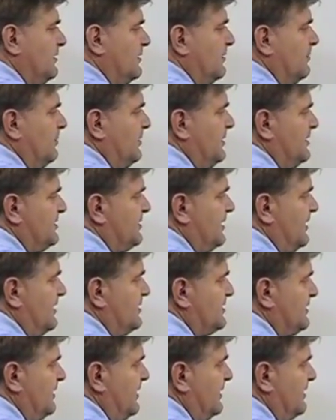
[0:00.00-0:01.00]
The play
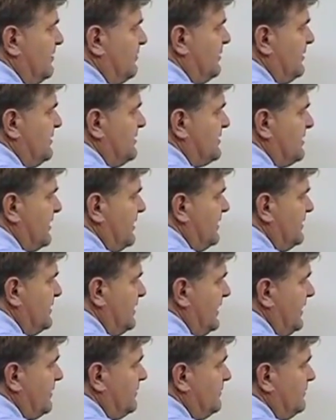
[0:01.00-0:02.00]
side slot and play side
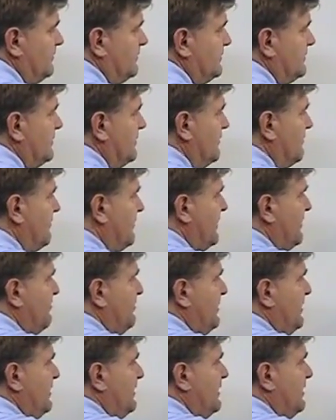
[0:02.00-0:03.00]
tackle to the
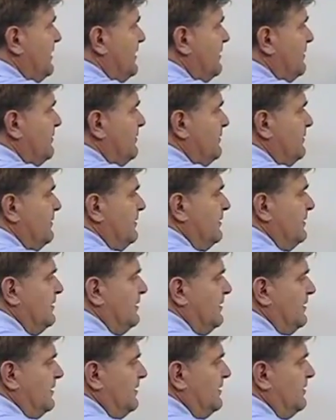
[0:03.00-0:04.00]
five-man count,
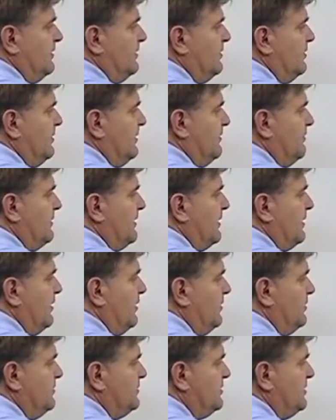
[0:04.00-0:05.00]
they'll go ahead and run a
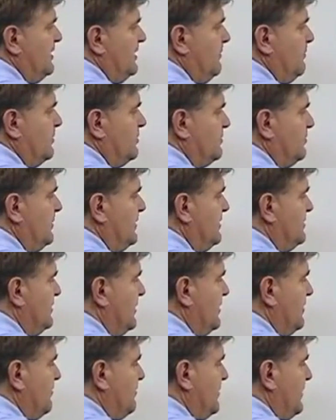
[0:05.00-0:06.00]
load scheme, which means they
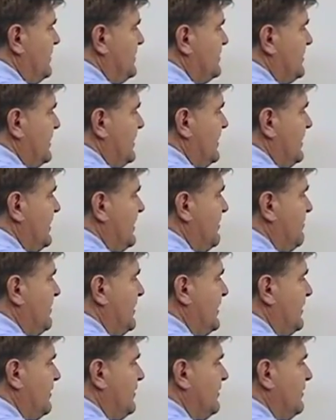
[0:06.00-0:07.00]
got play side
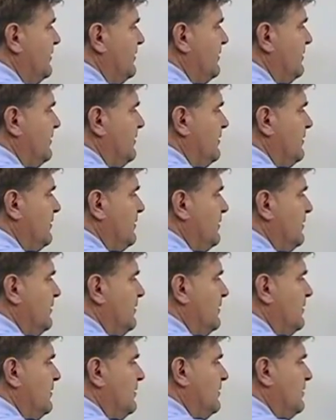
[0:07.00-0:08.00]
linebacker
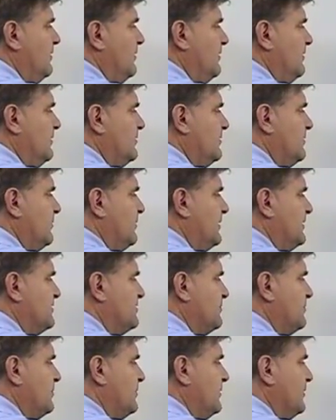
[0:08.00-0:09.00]
to run
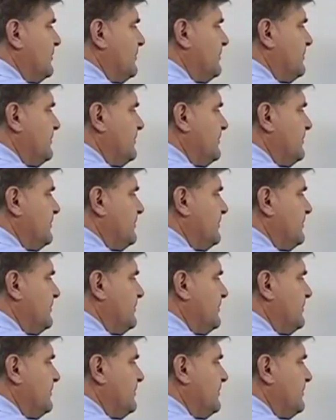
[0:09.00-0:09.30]
support.